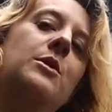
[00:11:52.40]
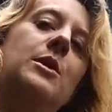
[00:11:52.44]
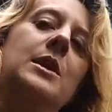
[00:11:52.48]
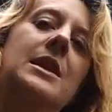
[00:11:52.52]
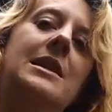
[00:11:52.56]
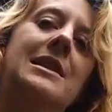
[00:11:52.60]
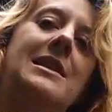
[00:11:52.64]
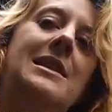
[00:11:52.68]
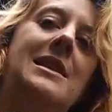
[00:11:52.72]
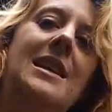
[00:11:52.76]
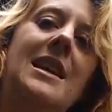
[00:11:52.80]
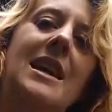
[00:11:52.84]
you
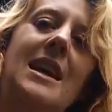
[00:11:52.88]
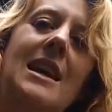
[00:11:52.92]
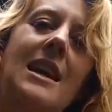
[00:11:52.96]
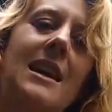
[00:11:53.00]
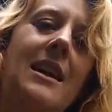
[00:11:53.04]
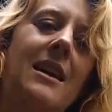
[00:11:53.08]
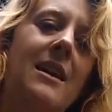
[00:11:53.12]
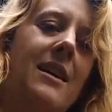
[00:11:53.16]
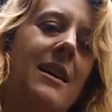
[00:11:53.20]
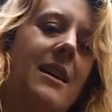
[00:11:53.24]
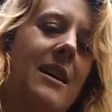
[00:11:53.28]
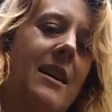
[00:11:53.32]
could
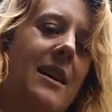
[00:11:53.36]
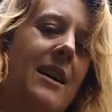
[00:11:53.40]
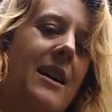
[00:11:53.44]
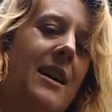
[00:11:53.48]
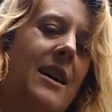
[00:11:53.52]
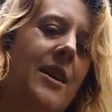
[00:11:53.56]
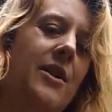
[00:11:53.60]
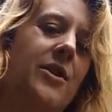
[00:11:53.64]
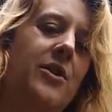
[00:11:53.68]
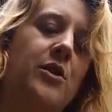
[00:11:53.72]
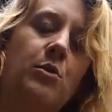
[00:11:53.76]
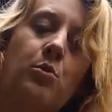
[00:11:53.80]
see
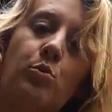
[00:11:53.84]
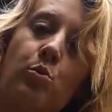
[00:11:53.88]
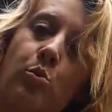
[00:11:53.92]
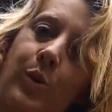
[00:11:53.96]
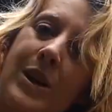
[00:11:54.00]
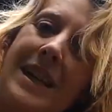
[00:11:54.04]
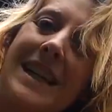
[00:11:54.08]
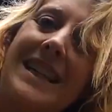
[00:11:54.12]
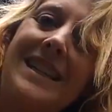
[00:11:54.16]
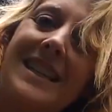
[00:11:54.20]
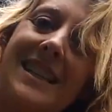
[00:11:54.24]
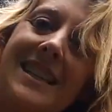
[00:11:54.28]
the
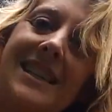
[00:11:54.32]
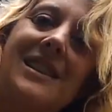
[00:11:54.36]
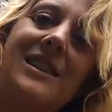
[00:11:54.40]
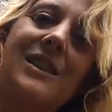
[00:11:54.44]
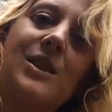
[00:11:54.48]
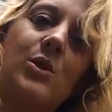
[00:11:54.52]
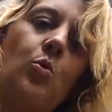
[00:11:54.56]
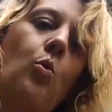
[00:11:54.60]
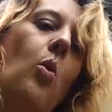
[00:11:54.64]
reasons